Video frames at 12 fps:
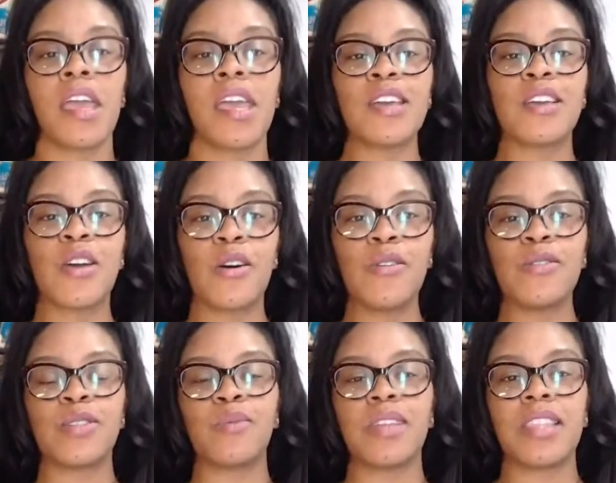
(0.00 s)
It
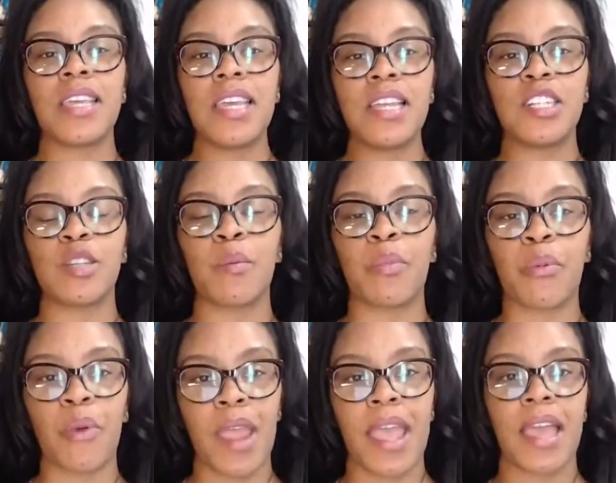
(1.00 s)
goes with each
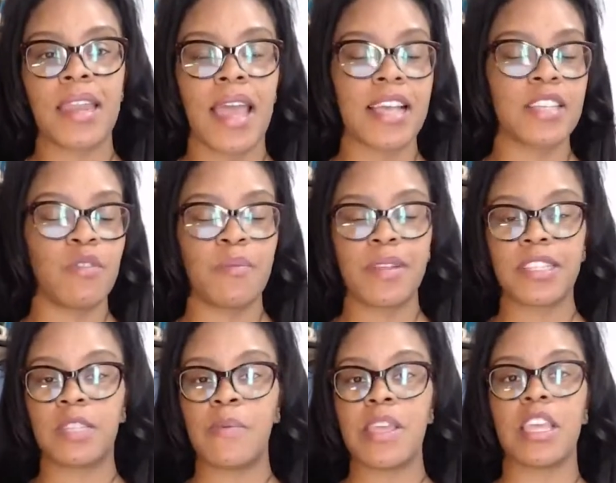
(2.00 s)
brand. As we've been
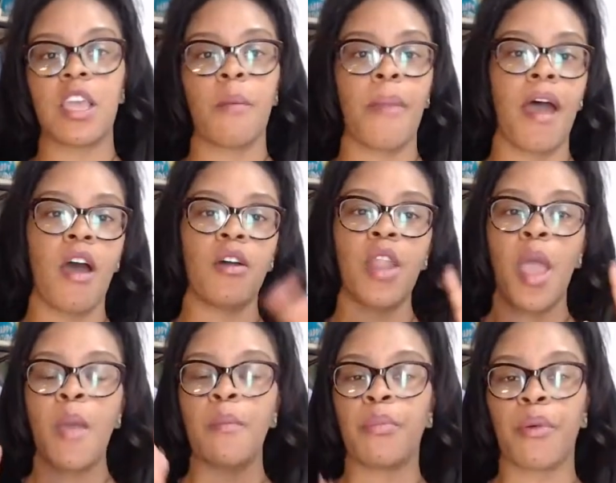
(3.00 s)
speaking about,
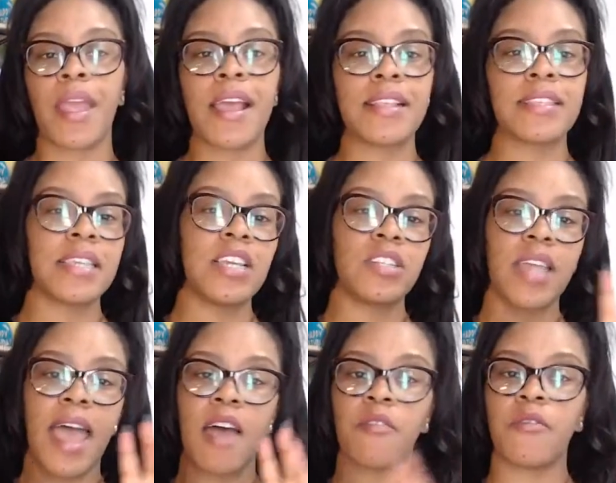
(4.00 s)
brands each
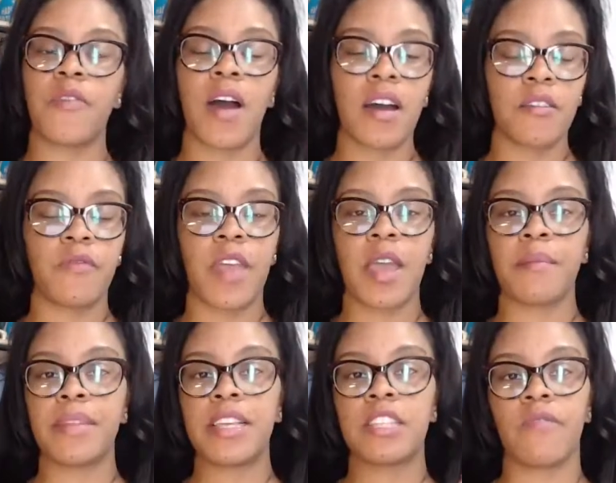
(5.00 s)
have font
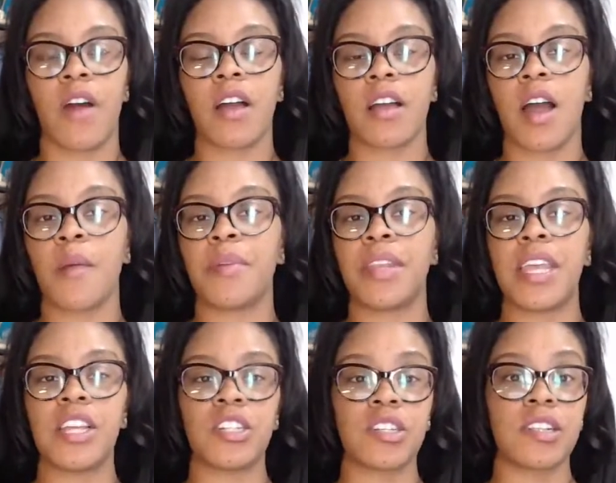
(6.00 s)
families, font
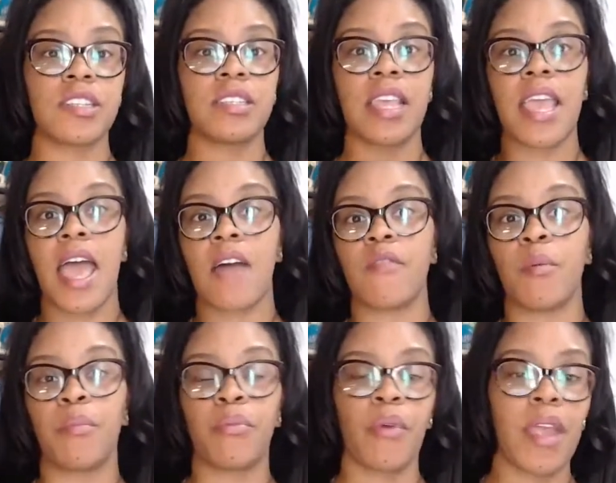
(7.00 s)
combinations. They have a
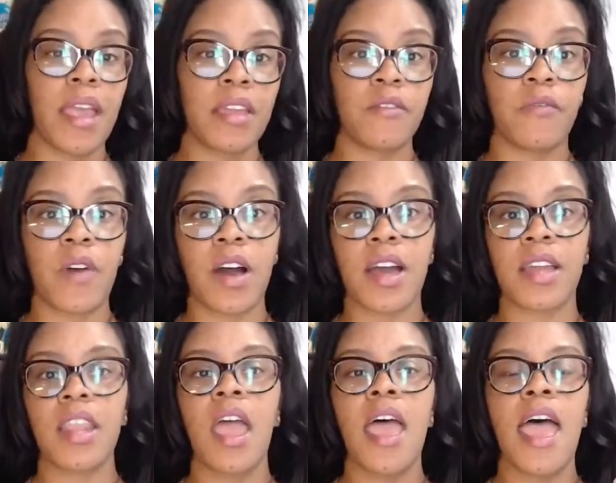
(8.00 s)
brand font,
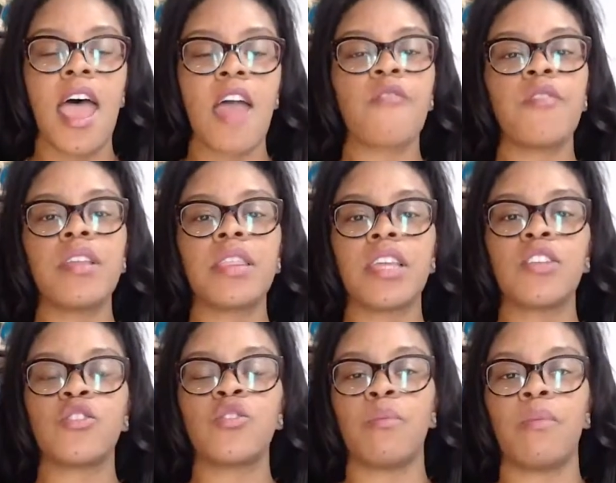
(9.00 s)
everything
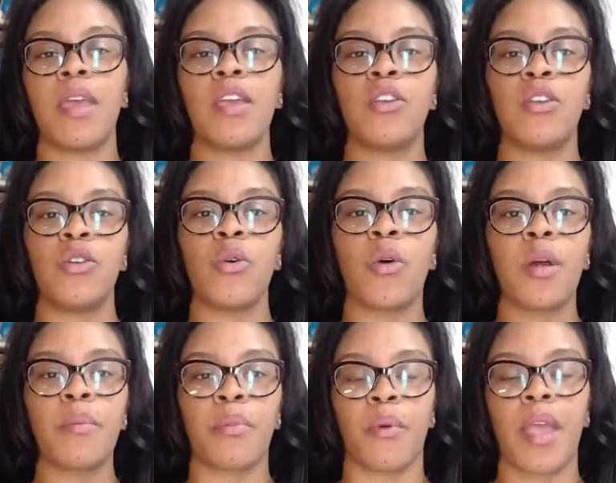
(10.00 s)
to make your
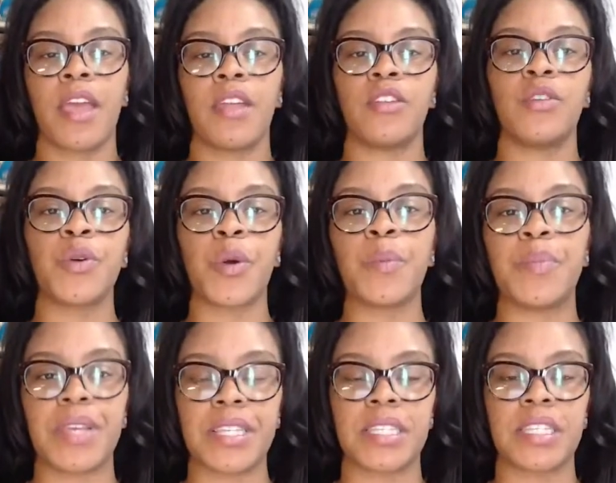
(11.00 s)
brand, your
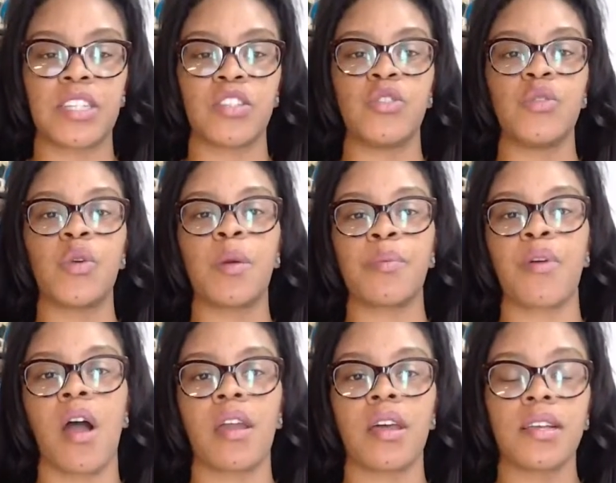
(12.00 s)
business, your
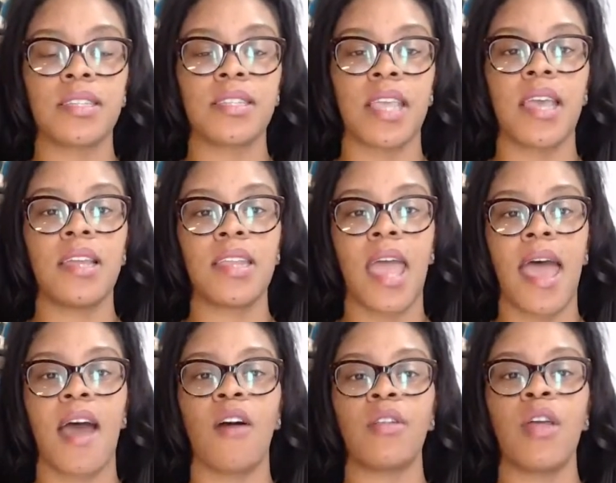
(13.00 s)
product stand
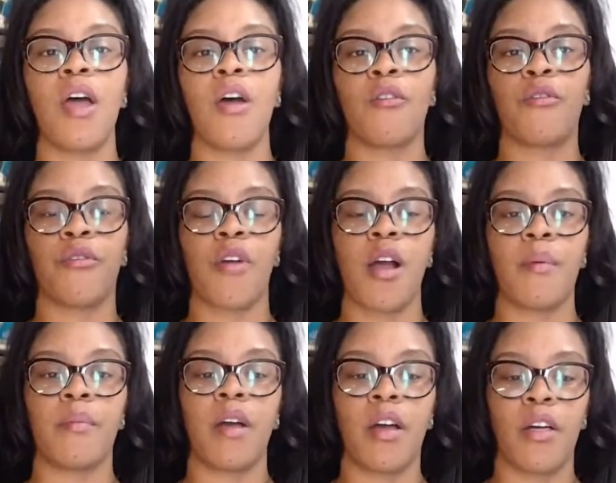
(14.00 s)
out
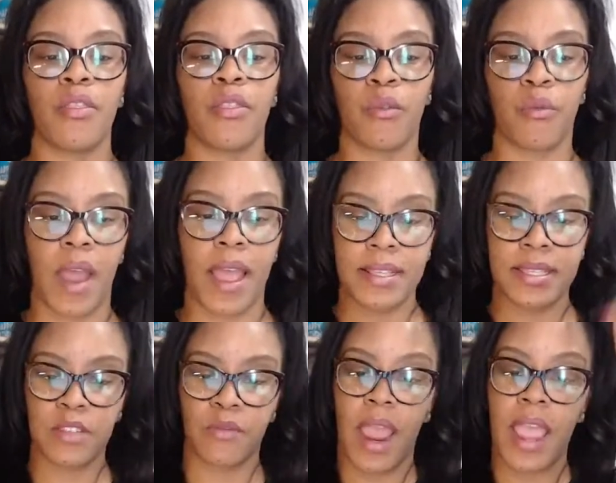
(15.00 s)
from the
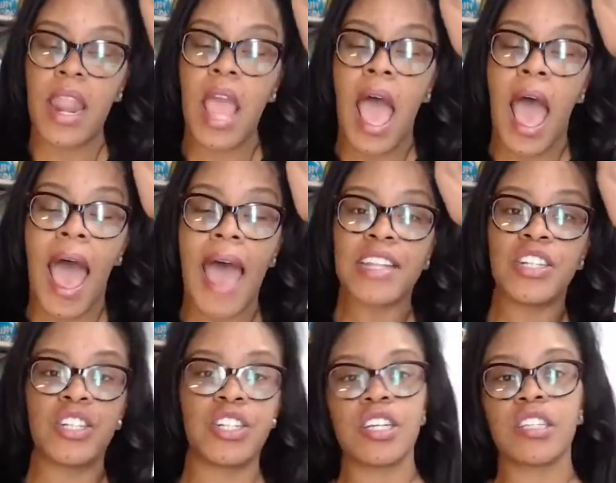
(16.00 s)
rest, right? I
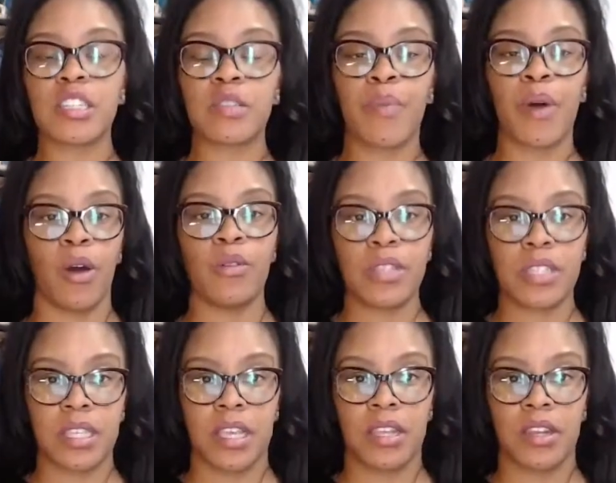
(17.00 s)
just
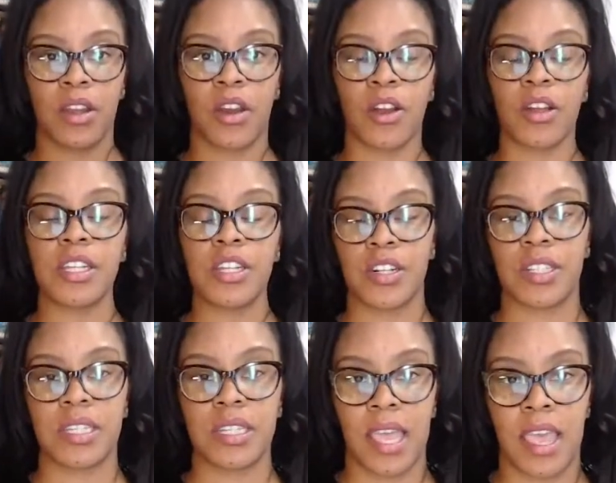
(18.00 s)
posted earlier
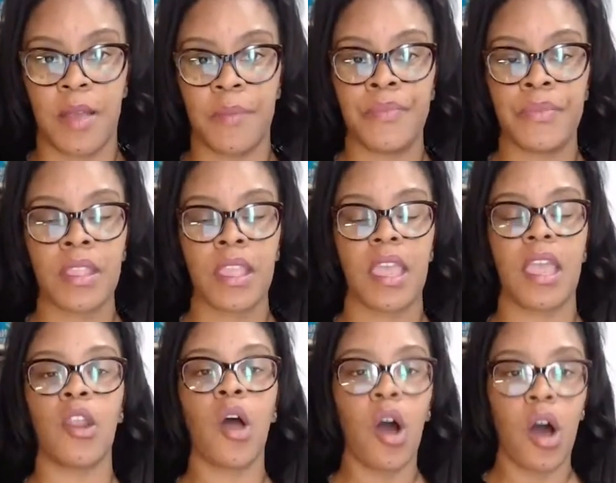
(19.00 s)
today
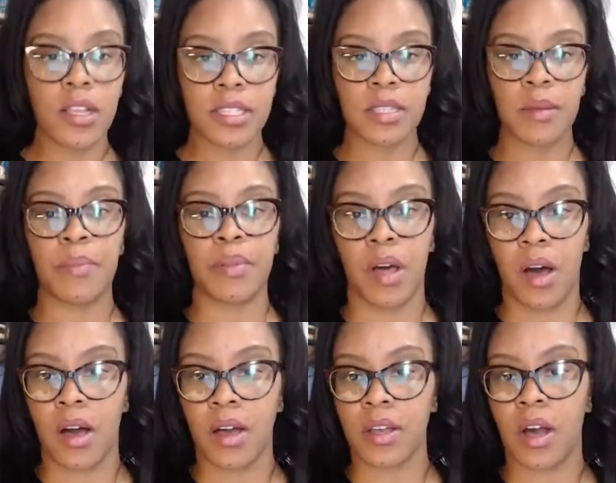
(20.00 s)
an awesome
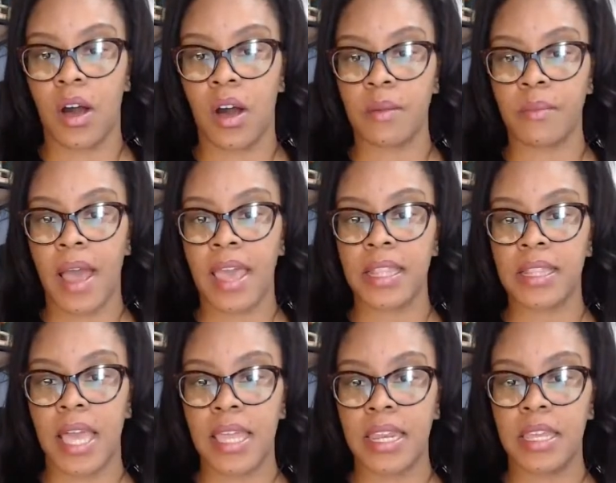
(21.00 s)
blog on my
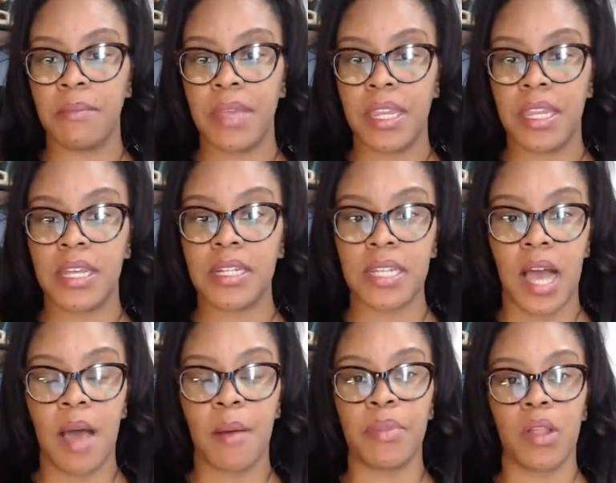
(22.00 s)

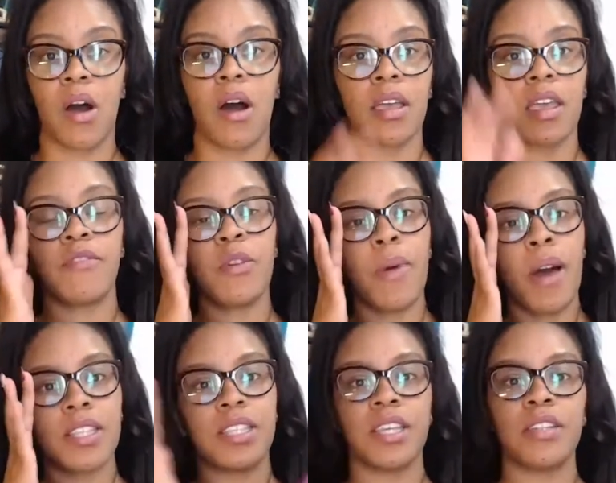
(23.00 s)
ladymedia.blog. If you
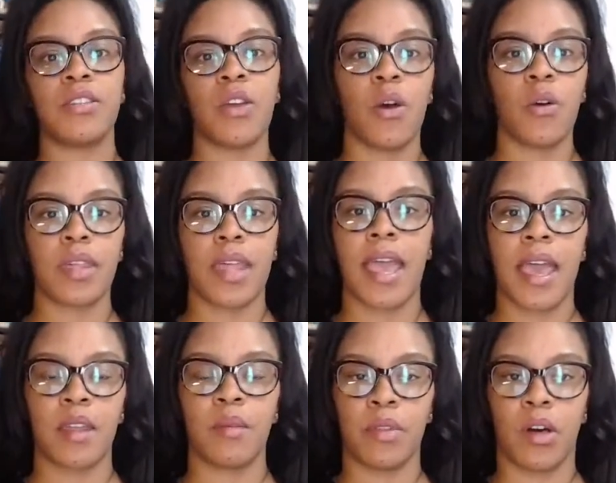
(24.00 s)
all didn't know that I
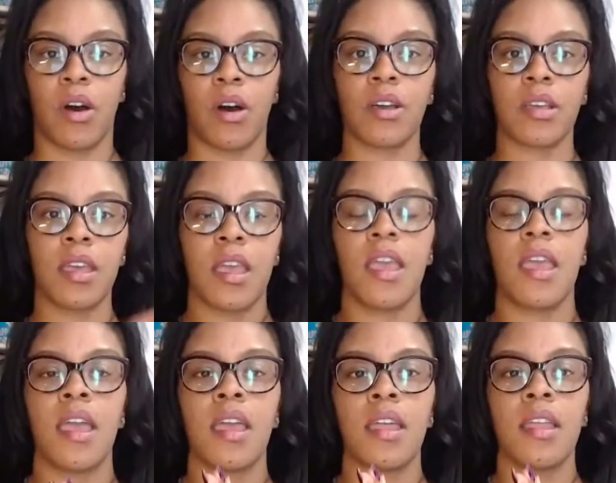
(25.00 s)
had a blog,
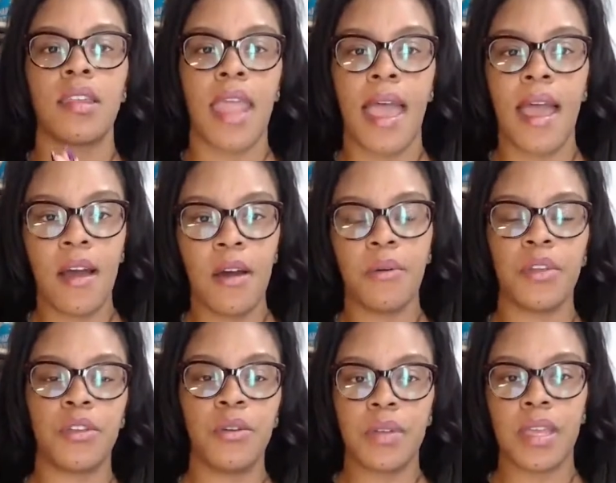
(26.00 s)
now
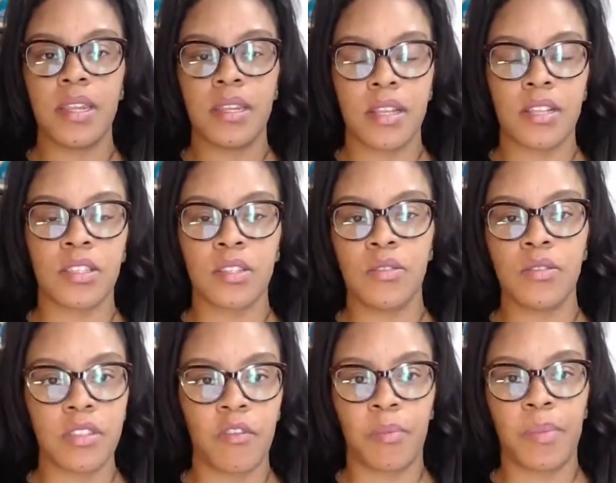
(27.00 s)
you get an
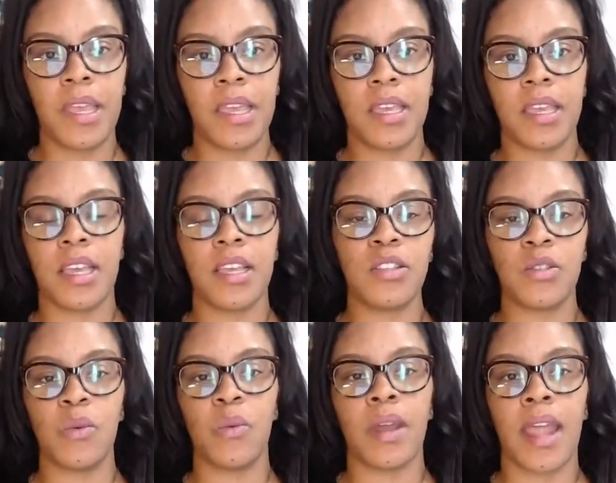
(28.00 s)
exclusive peek
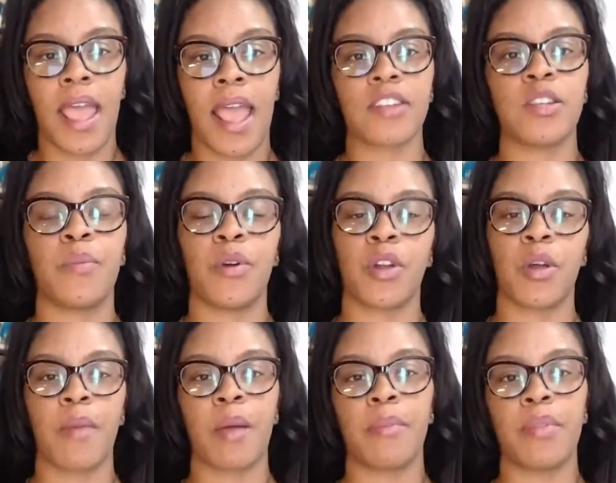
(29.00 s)
into what I actually put on
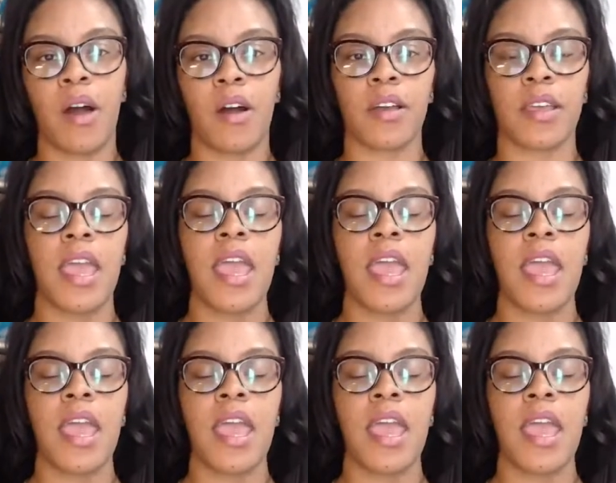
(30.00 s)
my blog.